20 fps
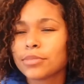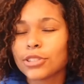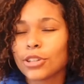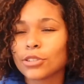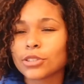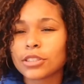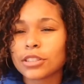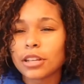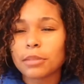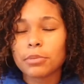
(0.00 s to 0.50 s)

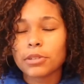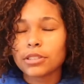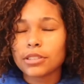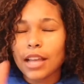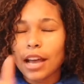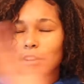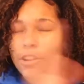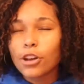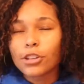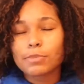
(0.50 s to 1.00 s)
so celebrity,
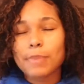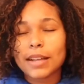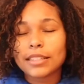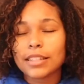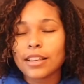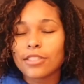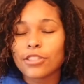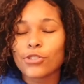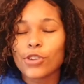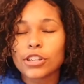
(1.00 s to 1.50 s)
that goes back
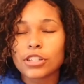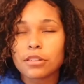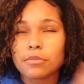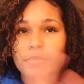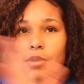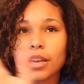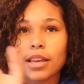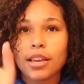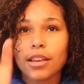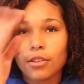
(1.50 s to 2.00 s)
to the other question,
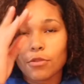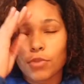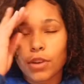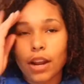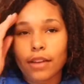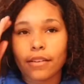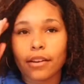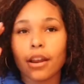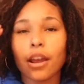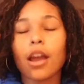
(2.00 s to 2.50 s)
but
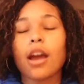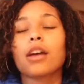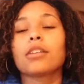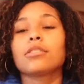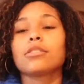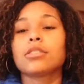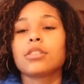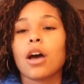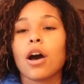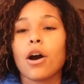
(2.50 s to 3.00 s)
whatever.
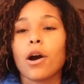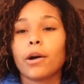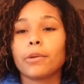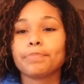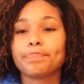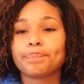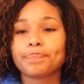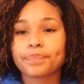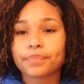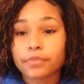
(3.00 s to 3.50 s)

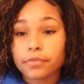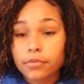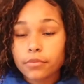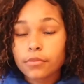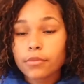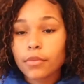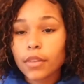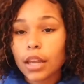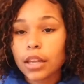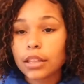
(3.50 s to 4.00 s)
So
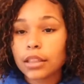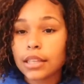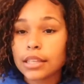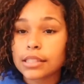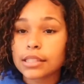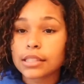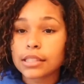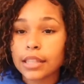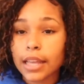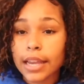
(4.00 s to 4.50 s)

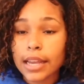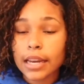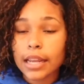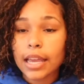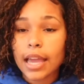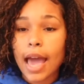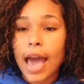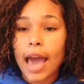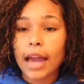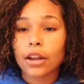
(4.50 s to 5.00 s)
this
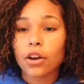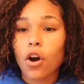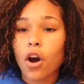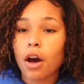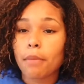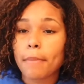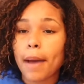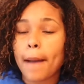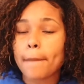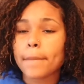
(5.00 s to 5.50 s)
lady had
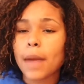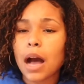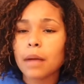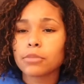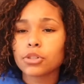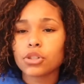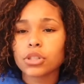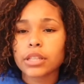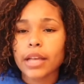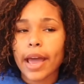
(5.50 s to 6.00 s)
called my
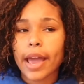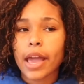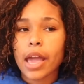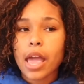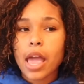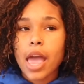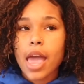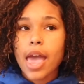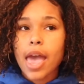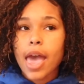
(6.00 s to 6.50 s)
mom. She was like,
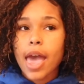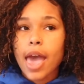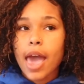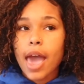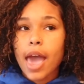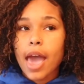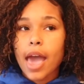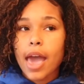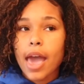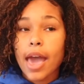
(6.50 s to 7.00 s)

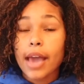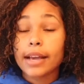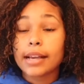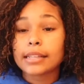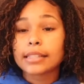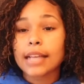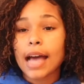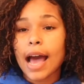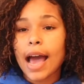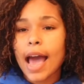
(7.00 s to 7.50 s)
hey,
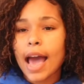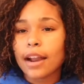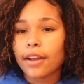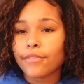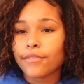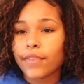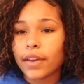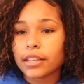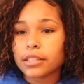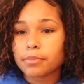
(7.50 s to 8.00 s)
because I had a
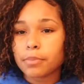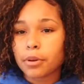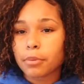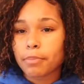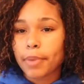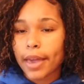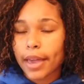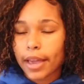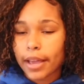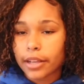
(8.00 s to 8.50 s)

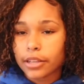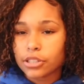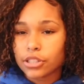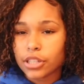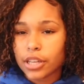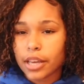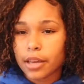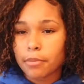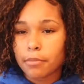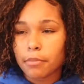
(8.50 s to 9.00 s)
Facebook
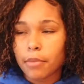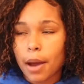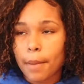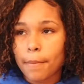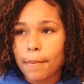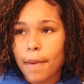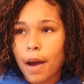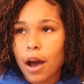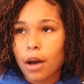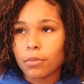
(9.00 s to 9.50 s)
page and my
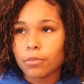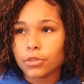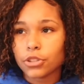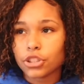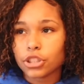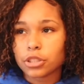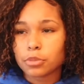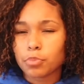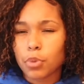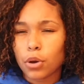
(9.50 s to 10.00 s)
mom would
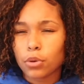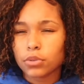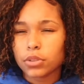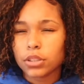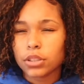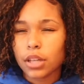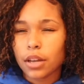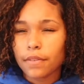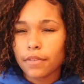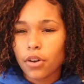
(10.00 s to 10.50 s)
just
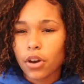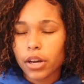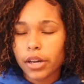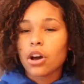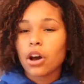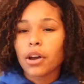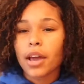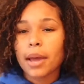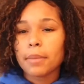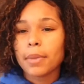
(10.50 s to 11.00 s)
post stuff on
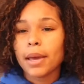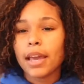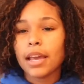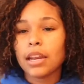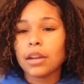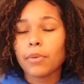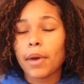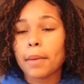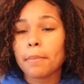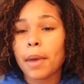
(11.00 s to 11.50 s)
it. Okay, but
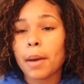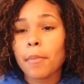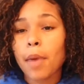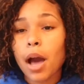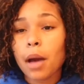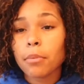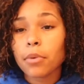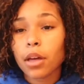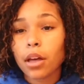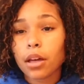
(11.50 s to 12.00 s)
anyway, my
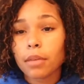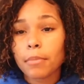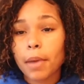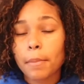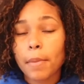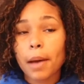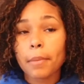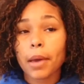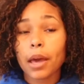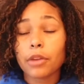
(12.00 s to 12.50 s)
mom
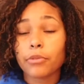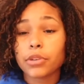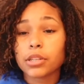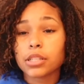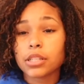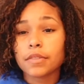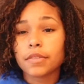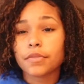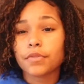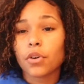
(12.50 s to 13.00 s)
got
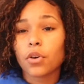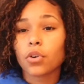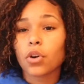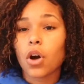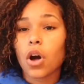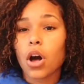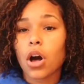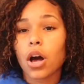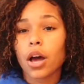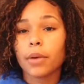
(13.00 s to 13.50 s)
received a phone
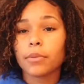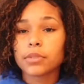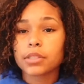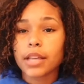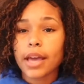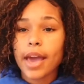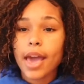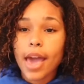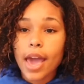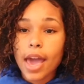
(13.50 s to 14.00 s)
call and was
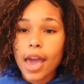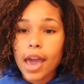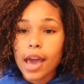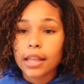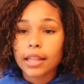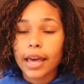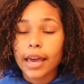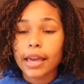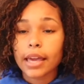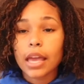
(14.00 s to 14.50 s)
like,
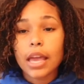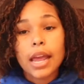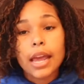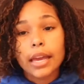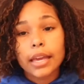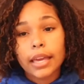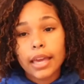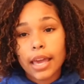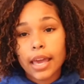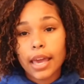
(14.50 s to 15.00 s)
hey, like,
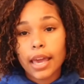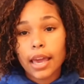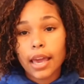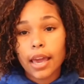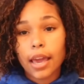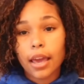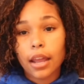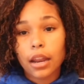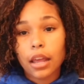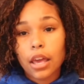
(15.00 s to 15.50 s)

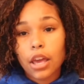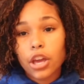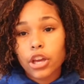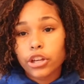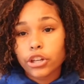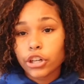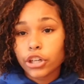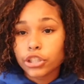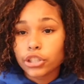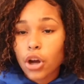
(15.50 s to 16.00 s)
can
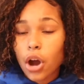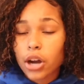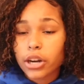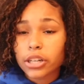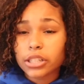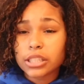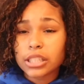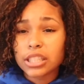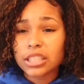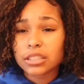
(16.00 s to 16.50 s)
your
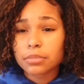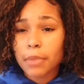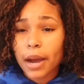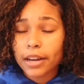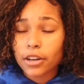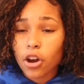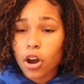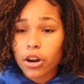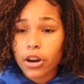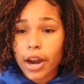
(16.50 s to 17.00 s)
daughter teach
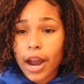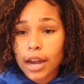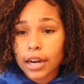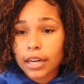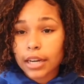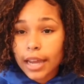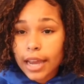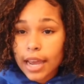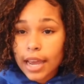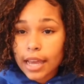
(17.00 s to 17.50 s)
my daughter how
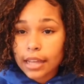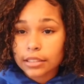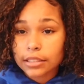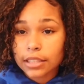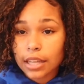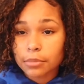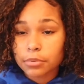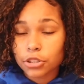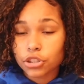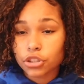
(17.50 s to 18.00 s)
to dance
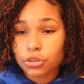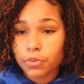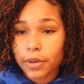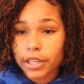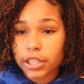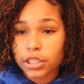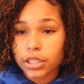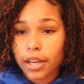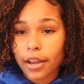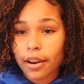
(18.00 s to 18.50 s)
type
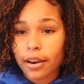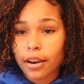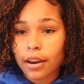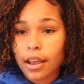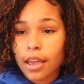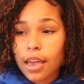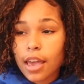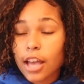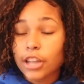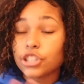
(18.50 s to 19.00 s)
situation?
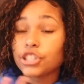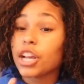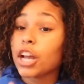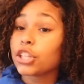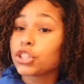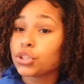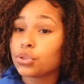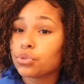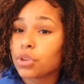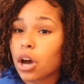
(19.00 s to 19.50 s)
And she
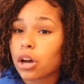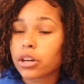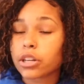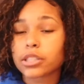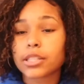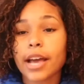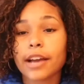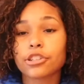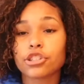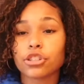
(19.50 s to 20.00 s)
had 2
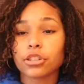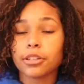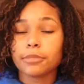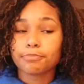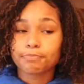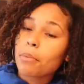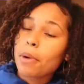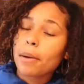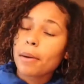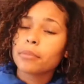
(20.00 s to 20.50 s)
daughters, actually.
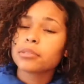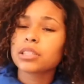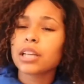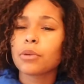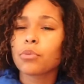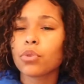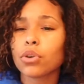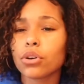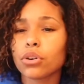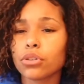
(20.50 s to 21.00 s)
Mom was
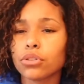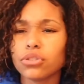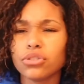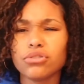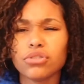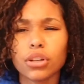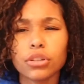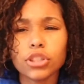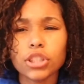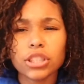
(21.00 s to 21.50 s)
like, well,
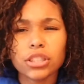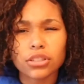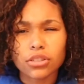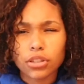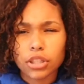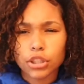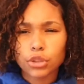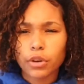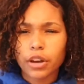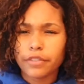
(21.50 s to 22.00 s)
you know she's
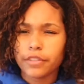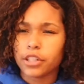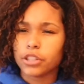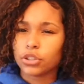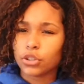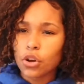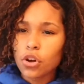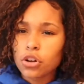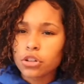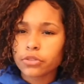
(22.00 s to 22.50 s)
only 12
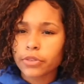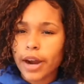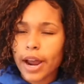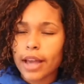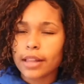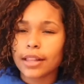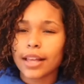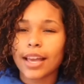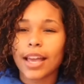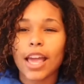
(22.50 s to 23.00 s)
years old,
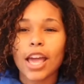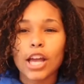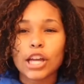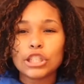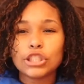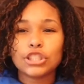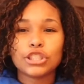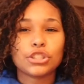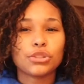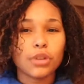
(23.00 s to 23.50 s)
right? Like,
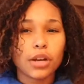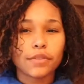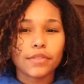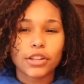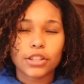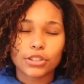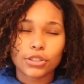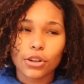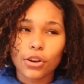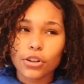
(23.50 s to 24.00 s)
she's 12
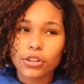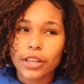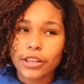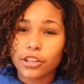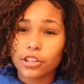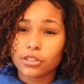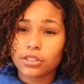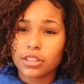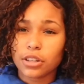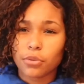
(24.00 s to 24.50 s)
years old. Like,
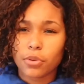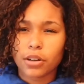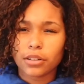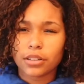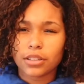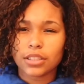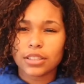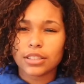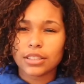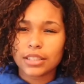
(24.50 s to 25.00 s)
you still
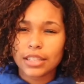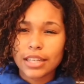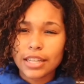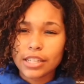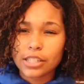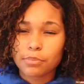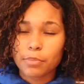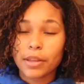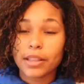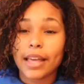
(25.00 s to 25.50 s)
want her to
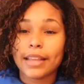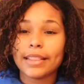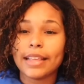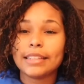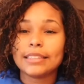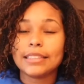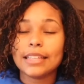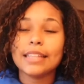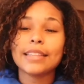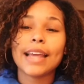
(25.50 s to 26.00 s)
teach? But, like, they
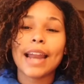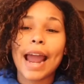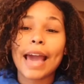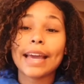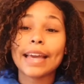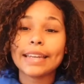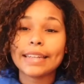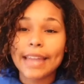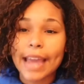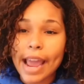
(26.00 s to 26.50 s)
seen that I
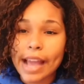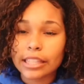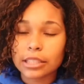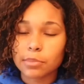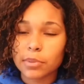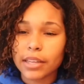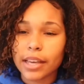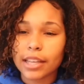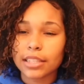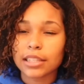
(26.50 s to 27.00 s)
could dance
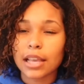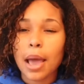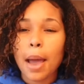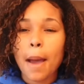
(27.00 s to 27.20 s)
because